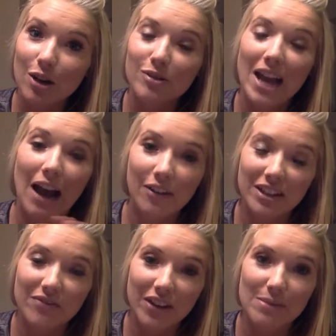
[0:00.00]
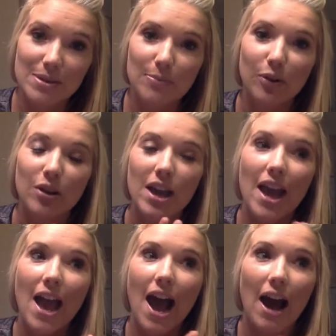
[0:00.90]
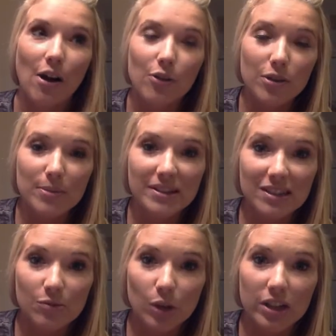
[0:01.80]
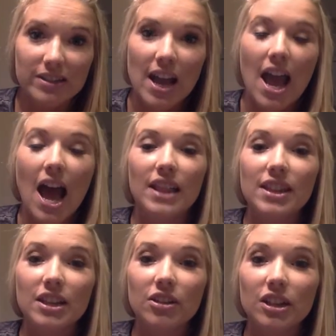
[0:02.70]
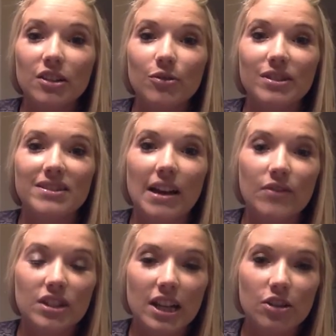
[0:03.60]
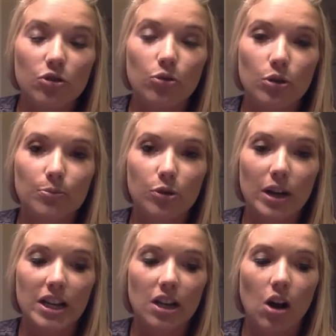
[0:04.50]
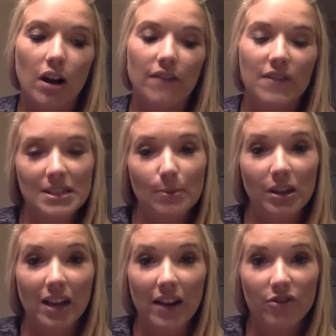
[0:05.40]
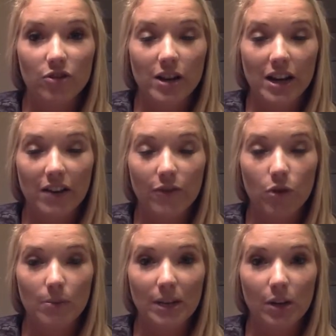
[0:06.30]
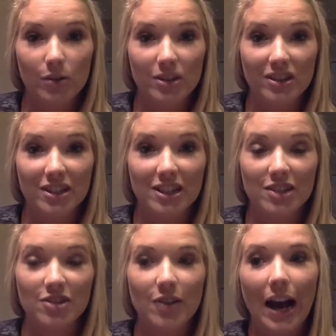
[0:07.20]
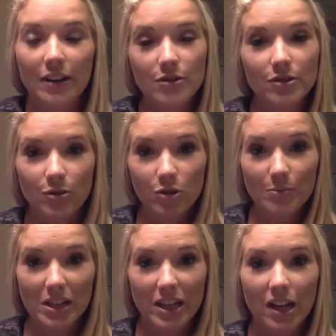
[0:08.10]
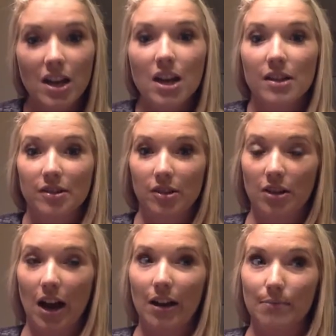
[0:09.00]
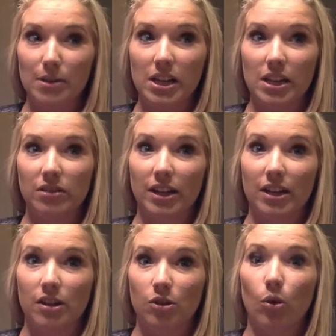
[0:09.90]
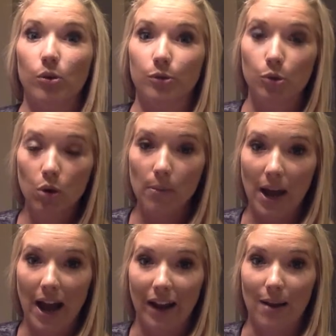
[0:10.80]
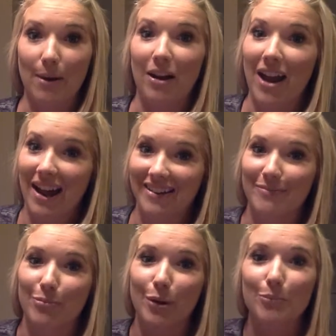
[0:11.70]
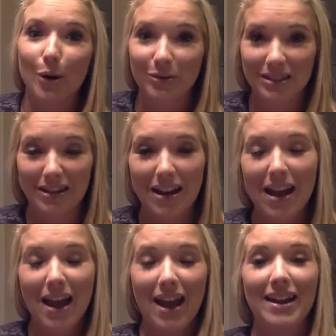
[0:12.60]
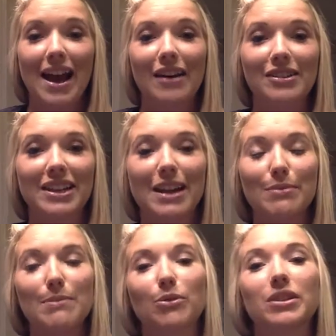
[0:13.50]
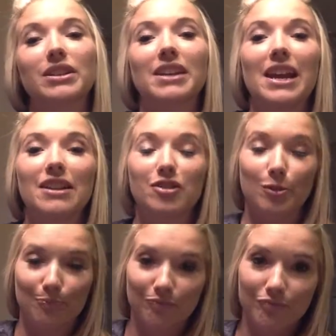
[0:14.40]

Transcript: a coach, how to invite people, how the business works. And then you're going to do a 7-day group training on Facebook that I've created for my coaches and teaches you how to use social media to not be like a total tool bag about how to post and how to get people engaged